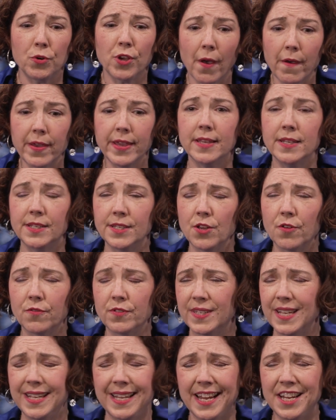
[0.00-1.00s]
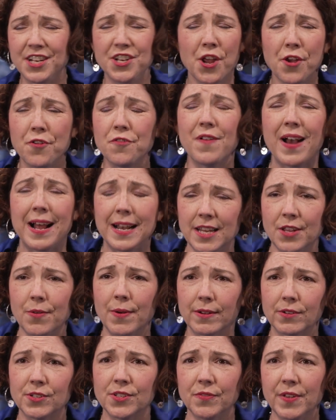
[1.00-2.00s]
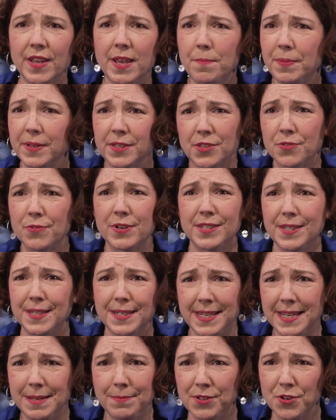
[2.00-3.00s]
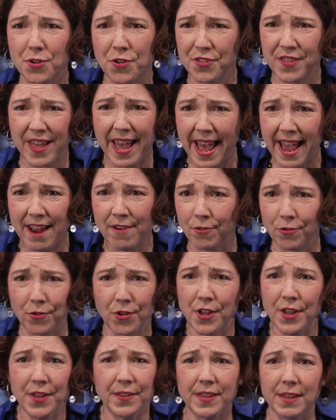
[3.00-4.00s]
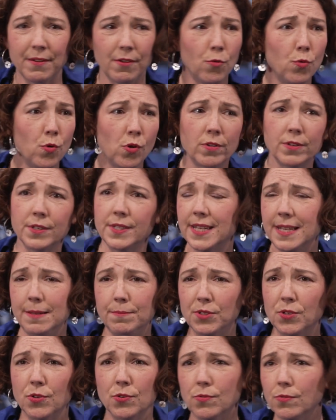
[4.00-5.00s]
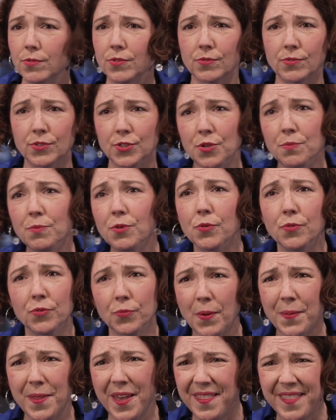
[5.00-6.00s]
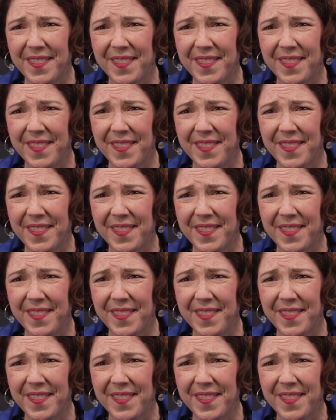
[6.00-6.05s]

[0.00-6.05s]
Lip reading: going into the office and getting no value out of it because the rest of the team's not there, or they're all on Teams calls or Zoom calls when they're